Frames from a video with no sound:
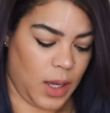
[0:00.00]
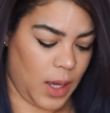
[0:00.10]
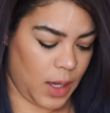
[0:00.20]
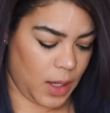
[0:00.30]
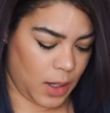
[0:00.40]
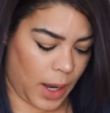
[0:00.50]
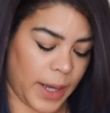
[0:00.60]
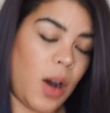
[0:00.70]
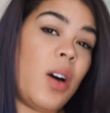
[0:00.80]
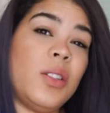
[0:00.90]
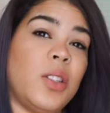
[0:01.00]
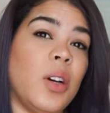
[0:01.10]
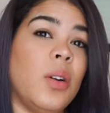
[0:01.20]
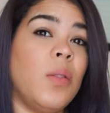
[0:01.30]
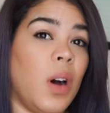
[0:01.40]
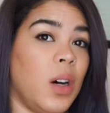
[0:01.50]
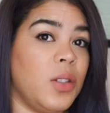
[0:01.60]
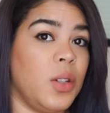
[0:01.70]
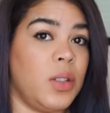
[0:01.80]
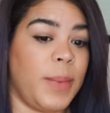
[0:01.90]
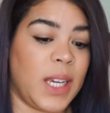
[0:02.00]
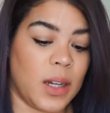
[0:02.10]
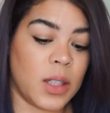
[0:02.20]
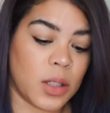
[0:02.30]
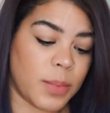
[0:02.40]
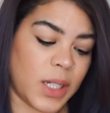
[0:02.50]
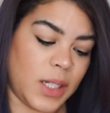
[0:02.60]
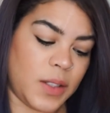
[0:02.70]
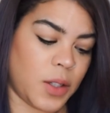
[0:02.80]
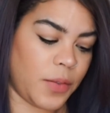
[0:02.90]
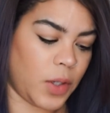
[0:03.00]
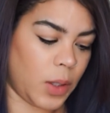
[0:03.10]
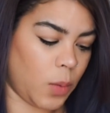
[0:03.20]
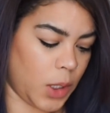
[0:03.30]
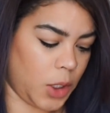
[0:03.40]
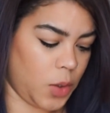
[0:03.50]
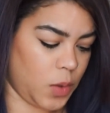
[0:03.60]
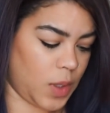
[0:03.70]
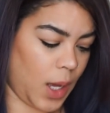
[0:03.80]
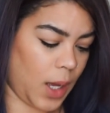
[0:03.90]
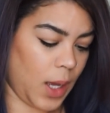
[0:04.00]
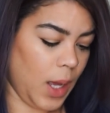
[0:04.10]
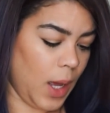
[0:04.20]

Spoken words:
And I also to make it a little bit easier if you didn't want to use that,